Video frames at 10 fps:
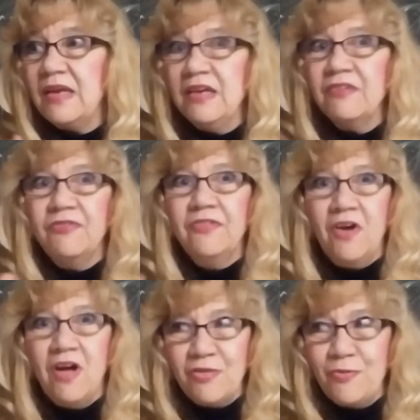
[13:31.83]
if
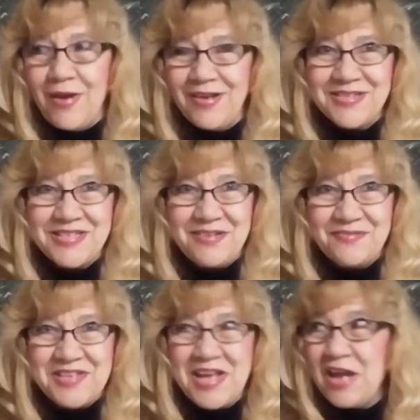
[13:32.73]
all the
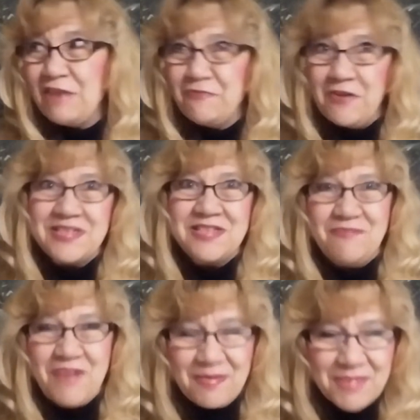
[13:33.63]
relatives and friends
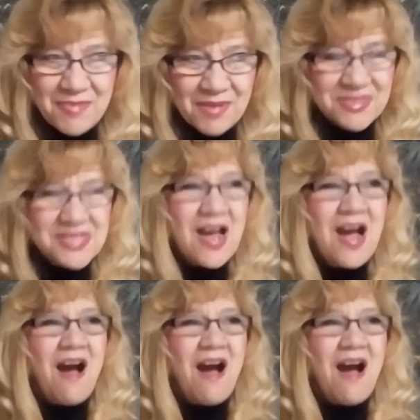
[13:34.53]
and family members